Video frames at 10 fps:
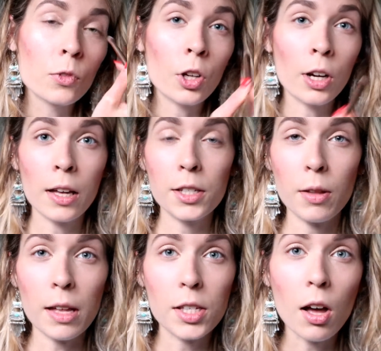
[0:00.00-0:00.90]
Alright, so
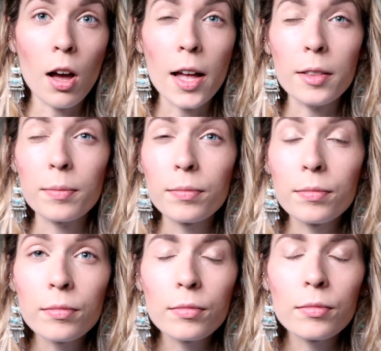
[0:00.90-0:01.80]
that's on.
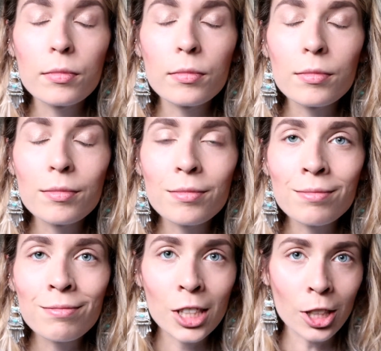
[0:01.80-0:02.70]

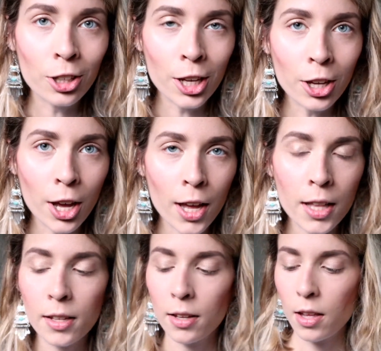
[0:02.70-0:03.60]
It's looking
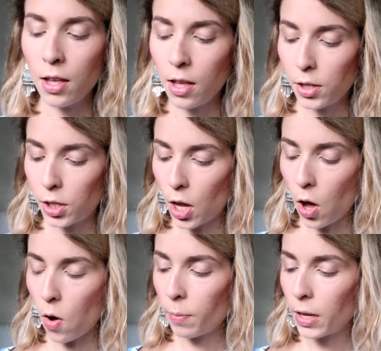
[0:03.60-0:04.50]
good. So
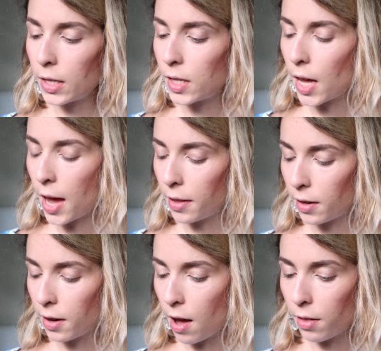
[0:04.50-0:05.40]
I'm going to take
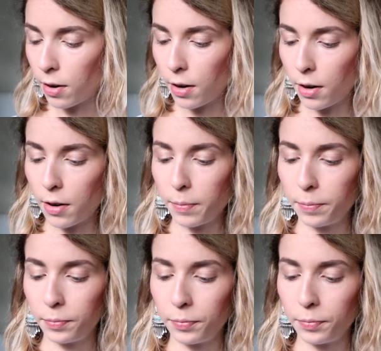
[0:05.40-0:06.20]
the color